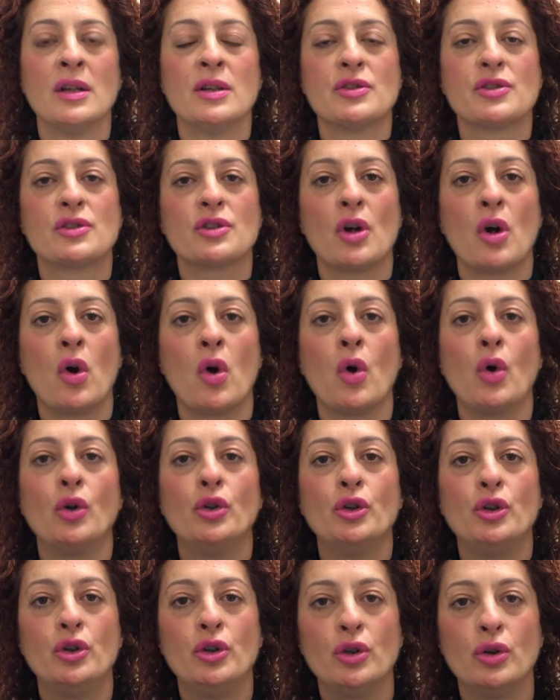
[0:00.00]
so
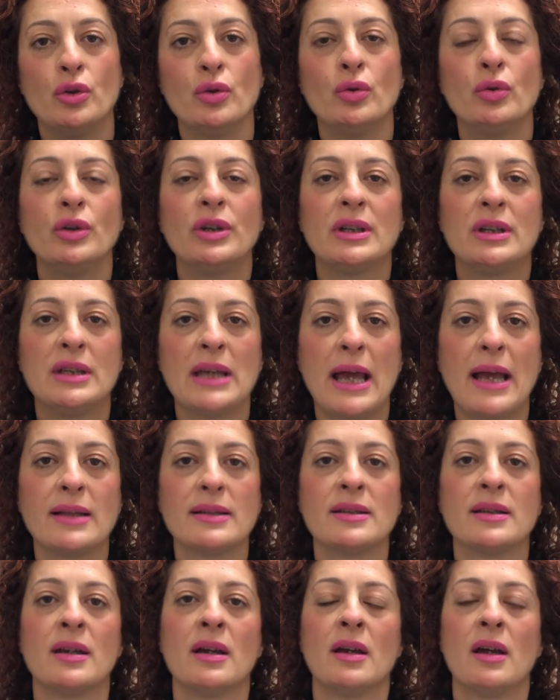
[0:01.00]
you
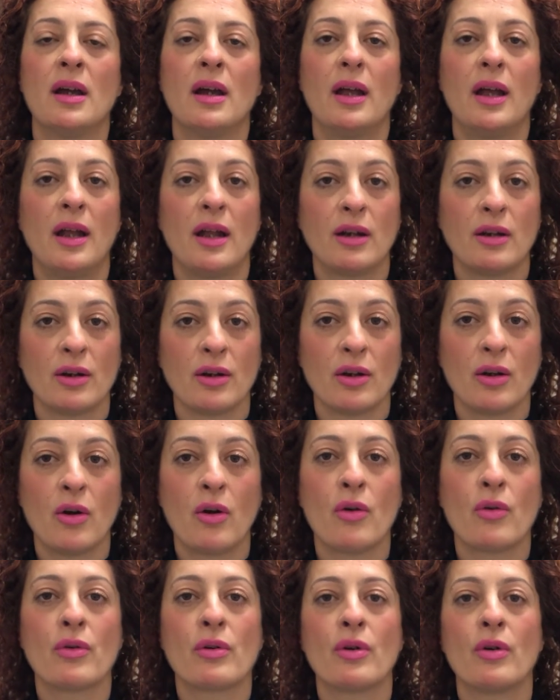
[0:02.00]
get a
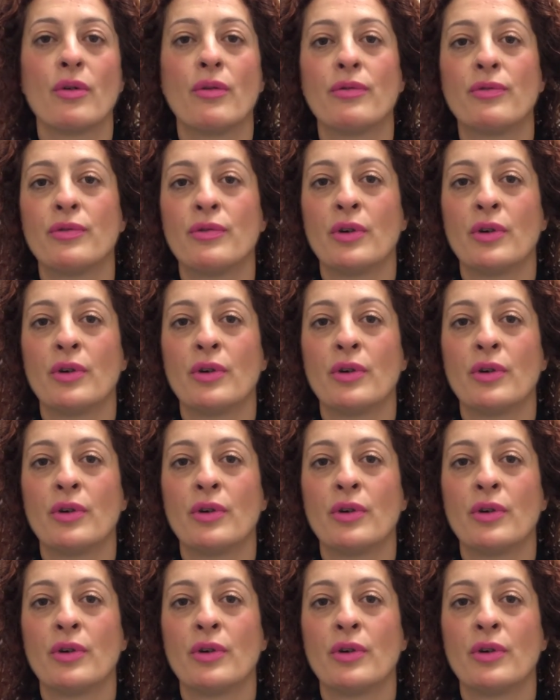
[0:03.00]
lot of